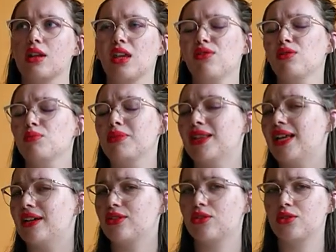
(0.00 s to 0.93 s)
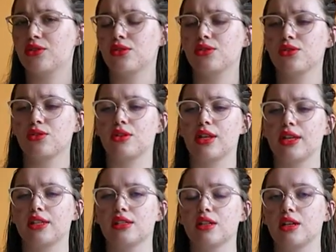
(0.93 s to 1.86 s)
even planners or like
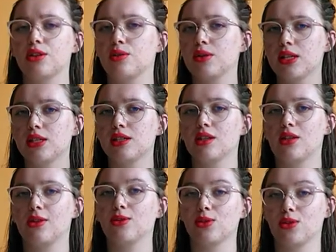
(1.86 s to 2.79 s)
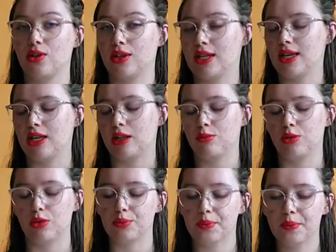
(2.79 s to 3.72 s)
diaries. Those are gonna help
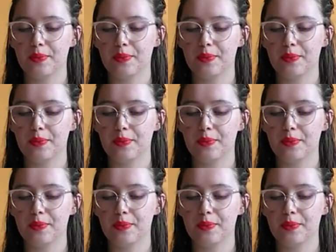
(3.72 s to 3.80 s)
you.